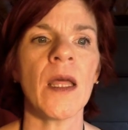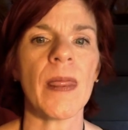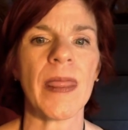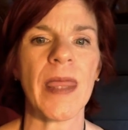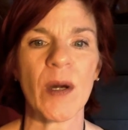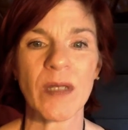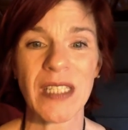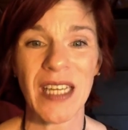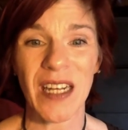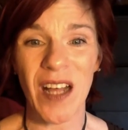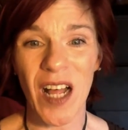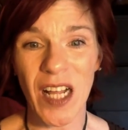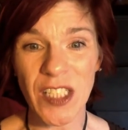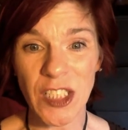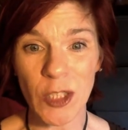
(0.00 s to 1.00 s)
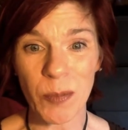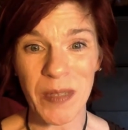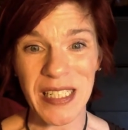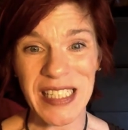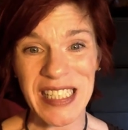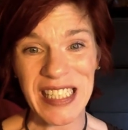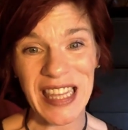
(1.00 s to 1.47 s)
Those could also be
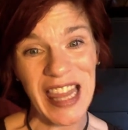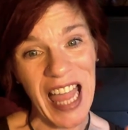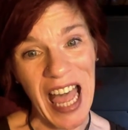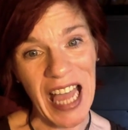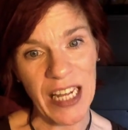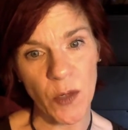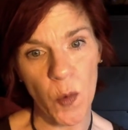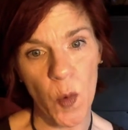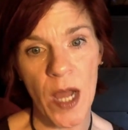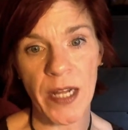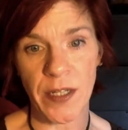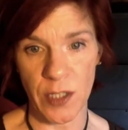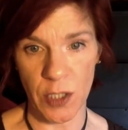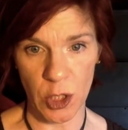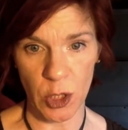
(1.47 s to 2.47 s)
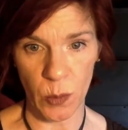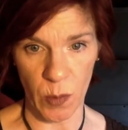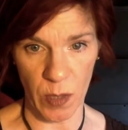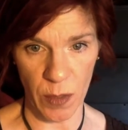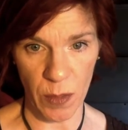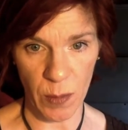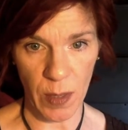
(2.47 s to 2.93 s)
slide 1, 2,
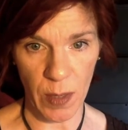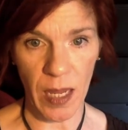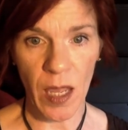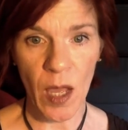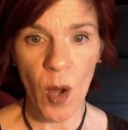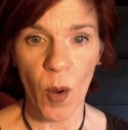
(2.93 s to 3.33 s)
and 3.